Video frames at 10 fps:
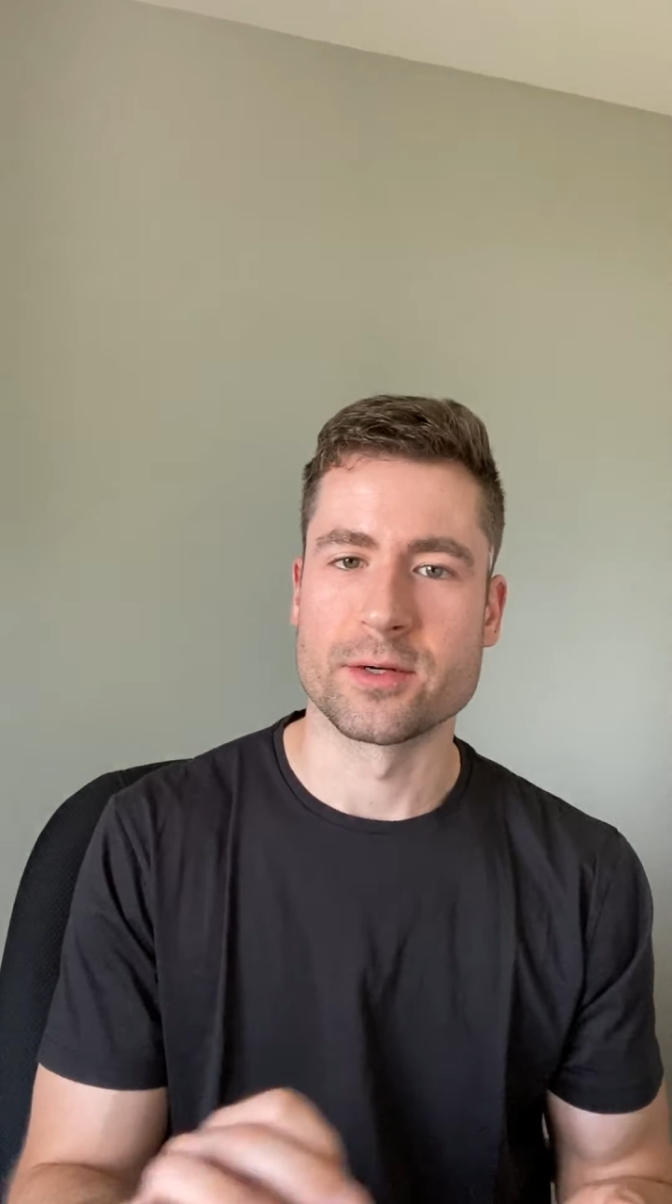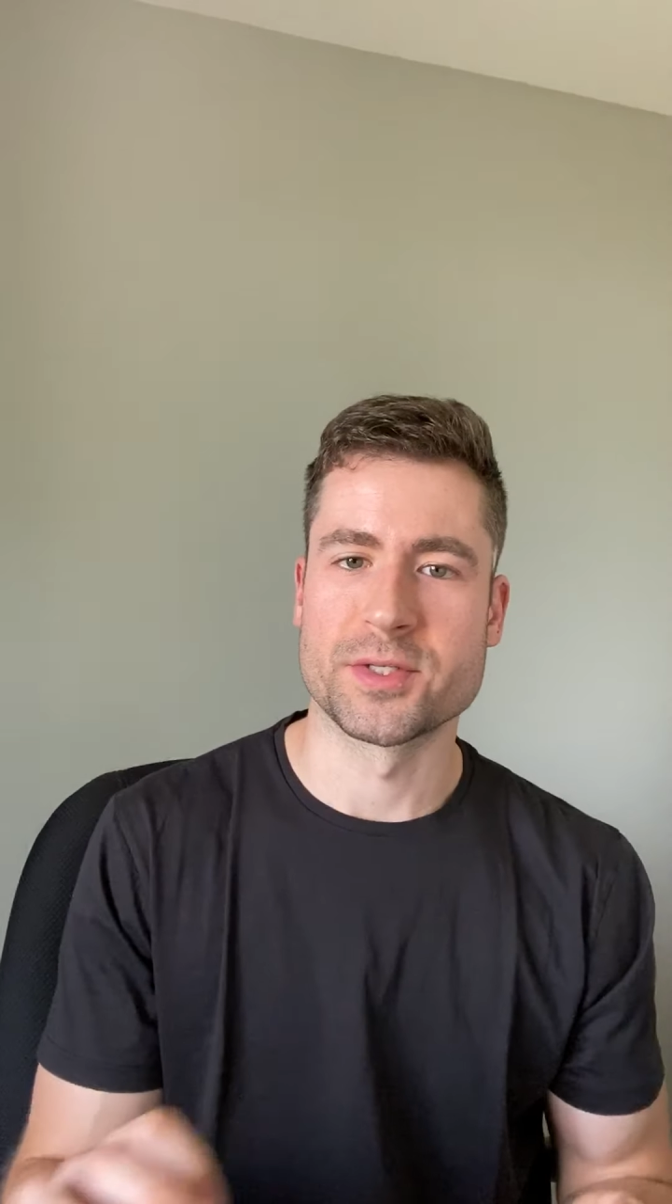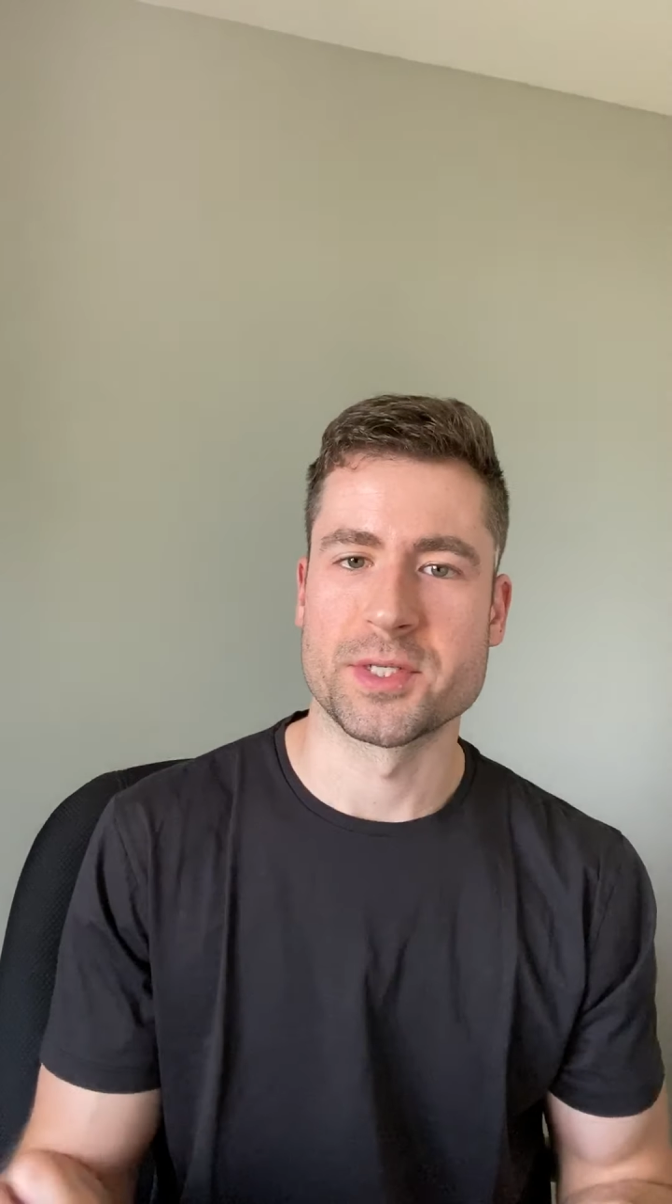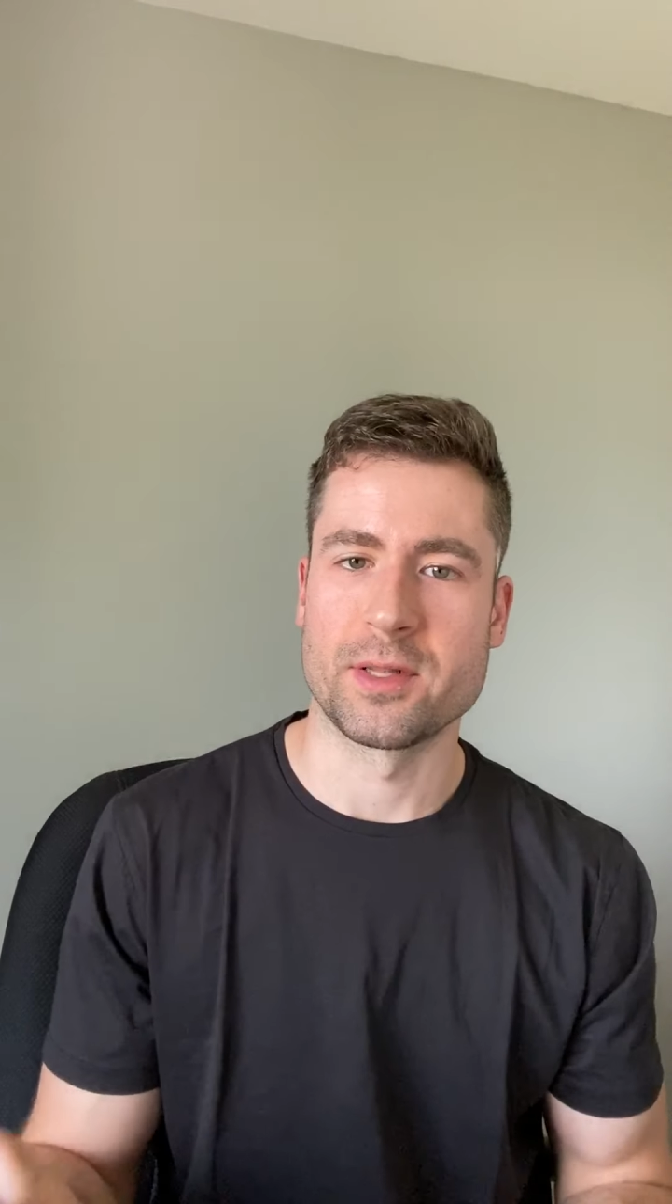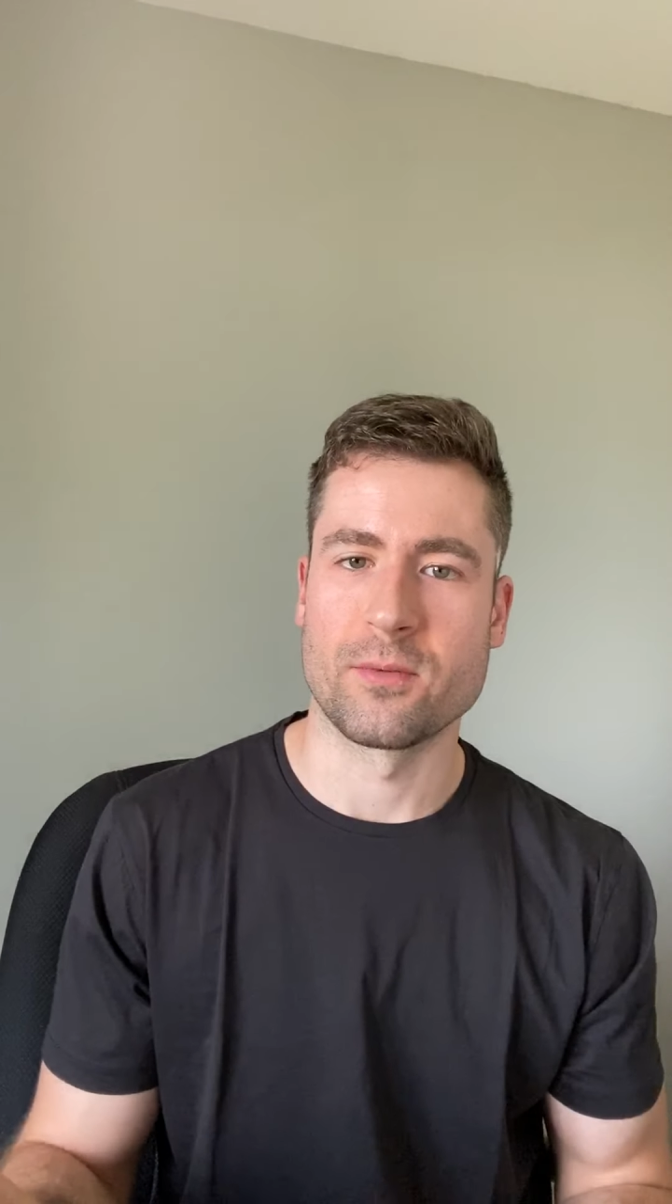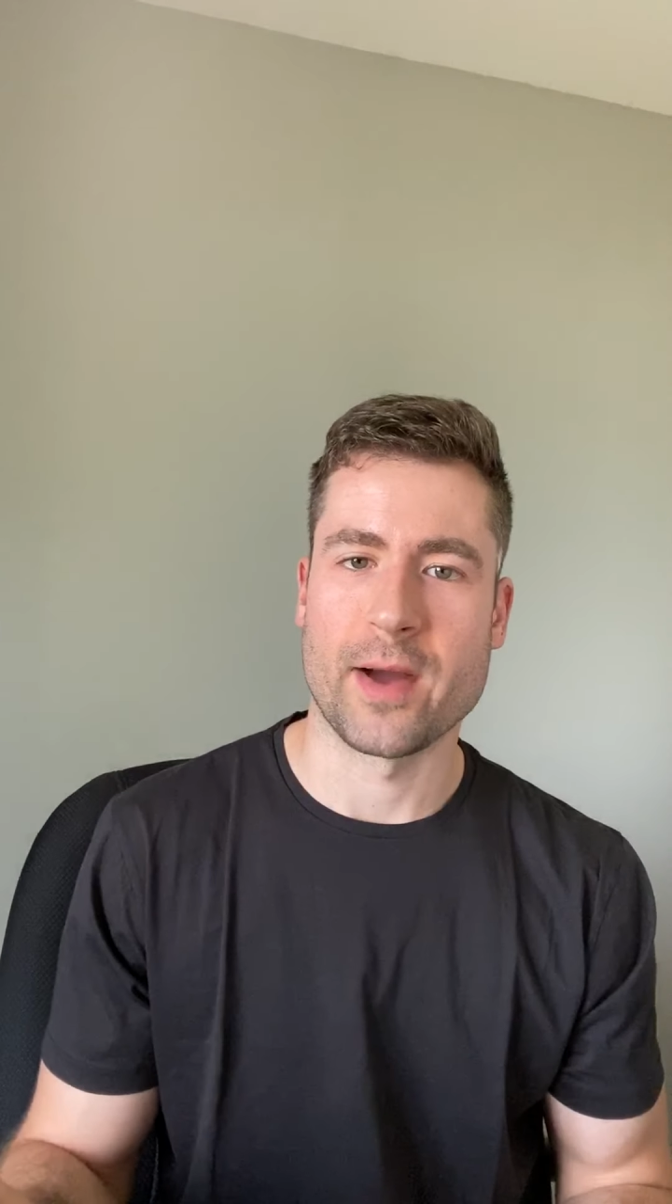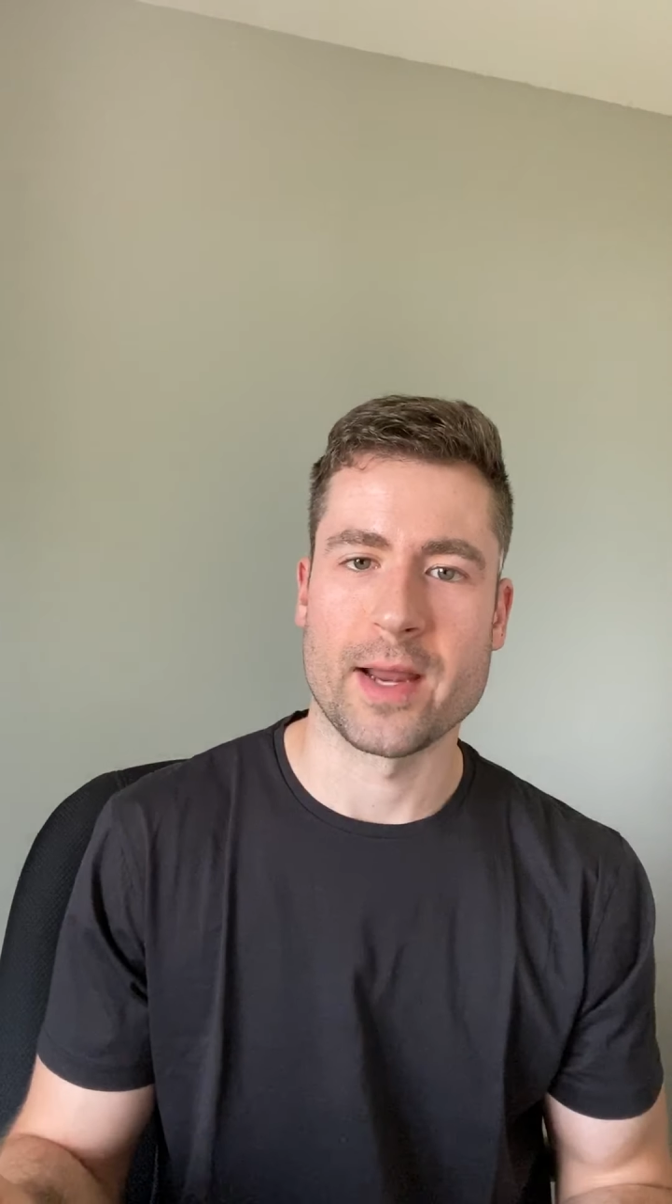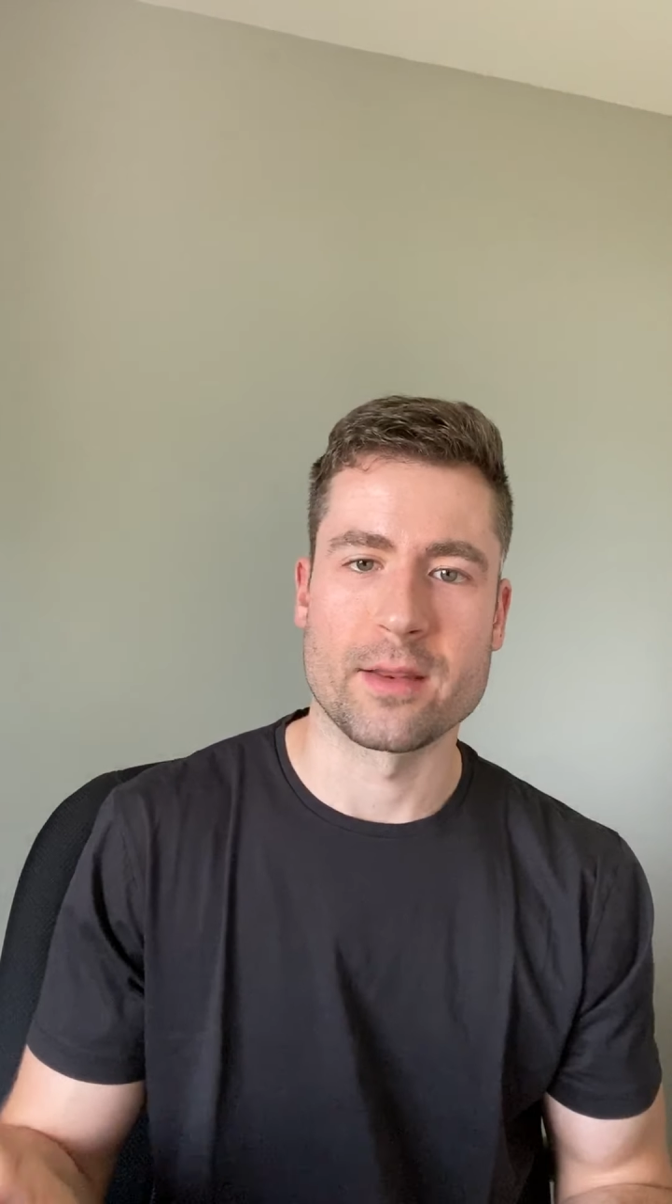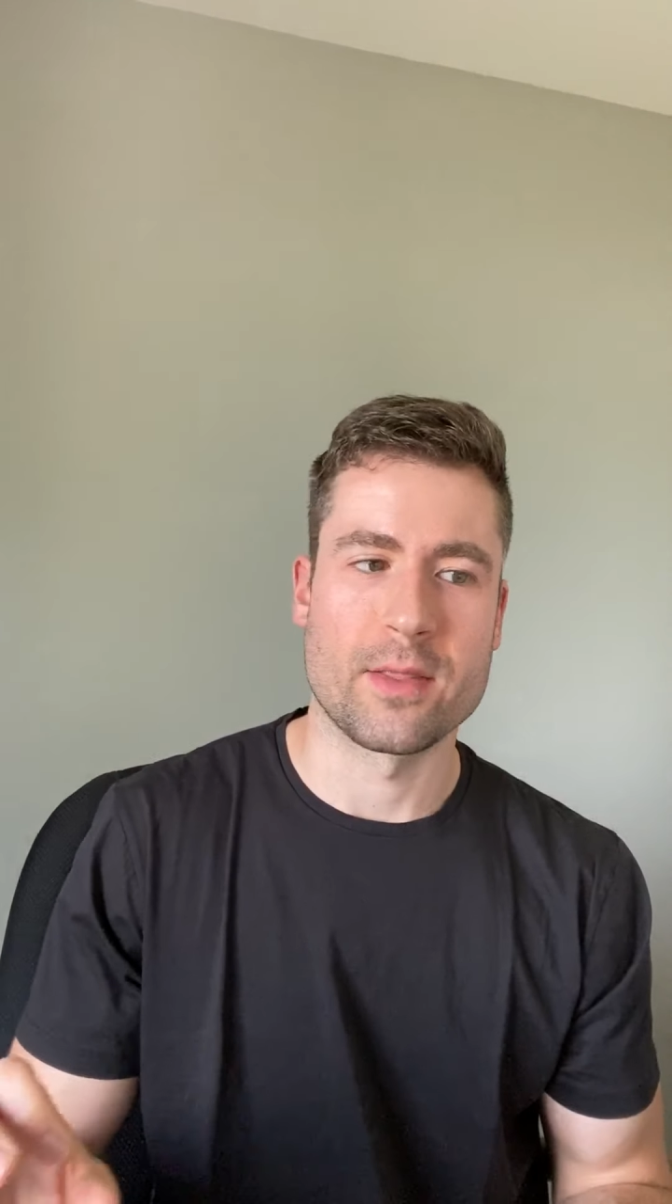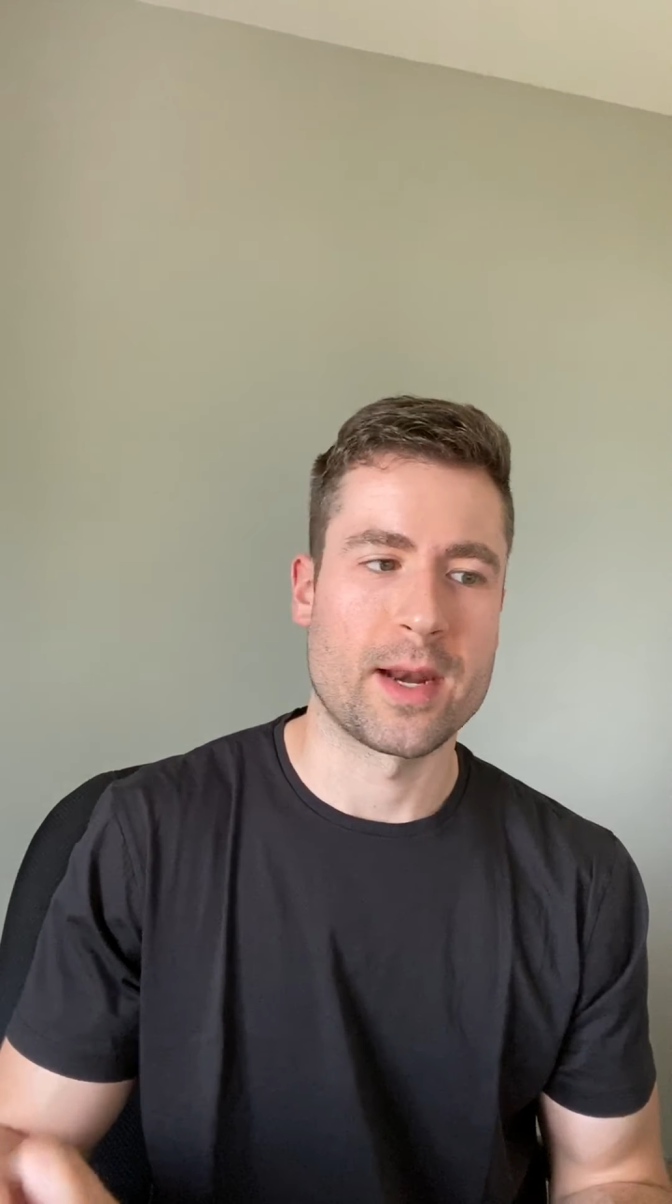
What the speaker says: silhouette